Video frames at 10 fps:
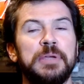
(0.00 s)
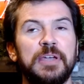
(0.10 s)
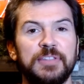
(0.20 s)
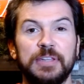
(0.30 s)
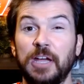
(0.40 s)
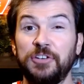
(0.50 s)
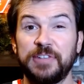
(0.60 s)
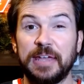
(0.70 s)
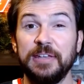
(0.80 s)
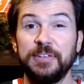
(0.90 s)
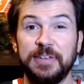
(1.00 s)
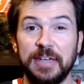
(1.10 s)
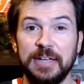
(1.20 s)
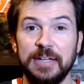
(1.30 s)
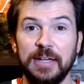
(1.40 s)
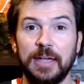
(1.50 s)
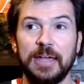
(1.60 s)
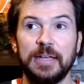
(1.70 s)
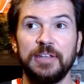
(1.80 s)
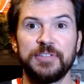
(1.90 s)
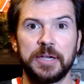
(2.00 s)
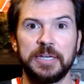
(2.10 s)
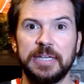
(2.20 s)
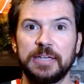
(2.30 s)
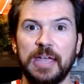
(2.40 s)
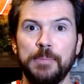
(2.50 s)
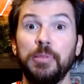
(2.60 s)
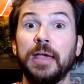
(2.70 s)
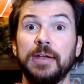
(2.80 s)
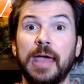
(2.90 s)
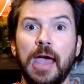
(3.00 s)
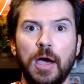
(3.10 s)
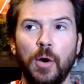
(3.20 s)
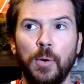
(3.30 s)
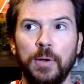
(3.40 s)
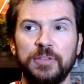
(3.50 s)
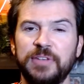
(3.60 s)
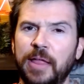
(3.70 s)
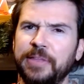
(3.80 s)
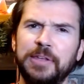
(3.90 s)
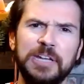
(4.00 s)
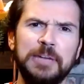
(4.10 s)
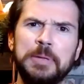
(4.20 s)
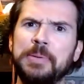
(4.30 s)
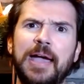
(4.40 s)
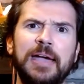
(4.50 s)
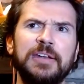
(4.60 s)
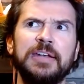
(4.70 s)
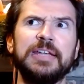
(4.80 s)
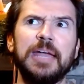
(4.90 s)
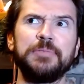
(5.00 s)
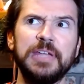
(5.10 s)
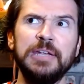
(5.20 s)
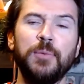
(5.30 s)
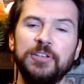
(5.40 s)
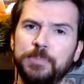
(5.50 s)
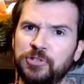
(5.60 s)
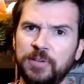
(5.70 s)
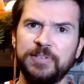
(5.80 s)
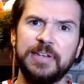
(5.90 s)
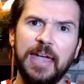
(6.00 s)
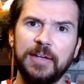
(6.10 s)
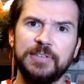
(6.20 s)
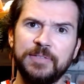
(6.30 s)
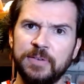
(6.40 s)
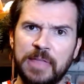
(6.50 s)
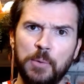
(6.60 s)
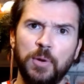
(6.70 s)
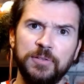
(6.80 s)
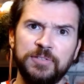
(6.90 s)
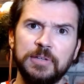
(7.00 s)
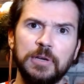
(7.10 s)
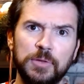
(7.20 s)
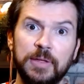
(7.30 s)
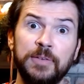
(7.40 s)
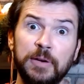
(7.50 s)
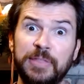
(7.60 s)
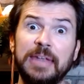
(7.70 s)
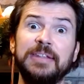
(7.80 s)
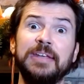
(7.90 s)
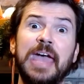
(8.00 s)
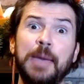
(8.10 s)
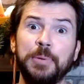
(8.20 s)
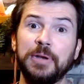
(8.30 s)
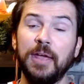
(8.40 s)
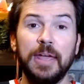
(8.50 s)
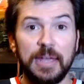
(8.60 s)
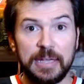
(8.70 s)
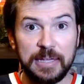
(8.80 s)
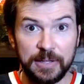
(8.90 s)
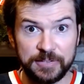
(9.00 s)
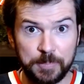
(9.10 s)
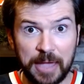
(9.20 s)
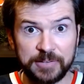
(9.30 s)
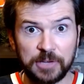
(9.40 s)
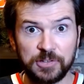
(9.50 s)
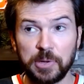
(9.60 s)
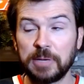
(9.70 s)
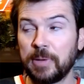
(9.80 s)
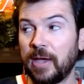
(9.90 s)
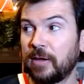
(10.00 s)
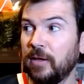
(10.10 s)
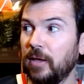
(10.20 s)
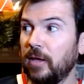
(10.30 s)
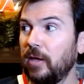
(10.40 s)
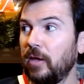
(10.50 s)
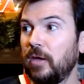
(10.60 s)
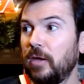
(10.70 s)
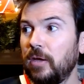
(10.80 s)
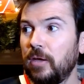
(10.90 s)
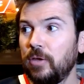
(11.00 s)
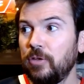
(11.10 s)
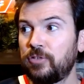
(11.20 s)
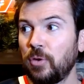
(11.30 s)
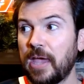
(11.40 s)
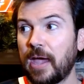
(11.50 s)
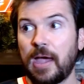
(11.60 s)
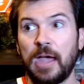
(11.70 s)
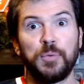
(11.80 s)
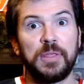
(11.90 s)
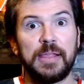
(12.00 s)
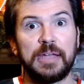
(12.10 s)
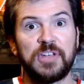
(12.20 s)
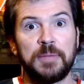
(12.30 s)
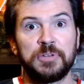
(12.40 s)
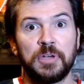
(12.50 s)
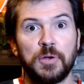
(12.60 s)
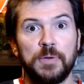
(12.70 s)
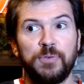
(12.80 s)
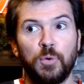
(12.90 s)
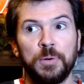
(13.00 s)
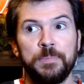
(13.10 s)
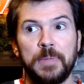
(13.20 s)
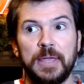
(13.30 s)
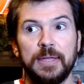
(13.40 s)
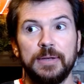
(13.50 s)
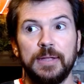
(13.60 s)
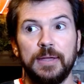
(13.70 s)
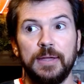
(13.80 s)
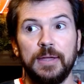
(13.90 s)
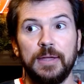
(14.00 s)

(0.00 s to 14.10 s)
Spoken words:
because of the touches that he is getting, and he's not going to get game planned out. It's not like they're going to be behind in any games anyways, but just in case, even if that was, even if that did happen, he is the pass catching running back. So yeah, I really like James Cook going forward, and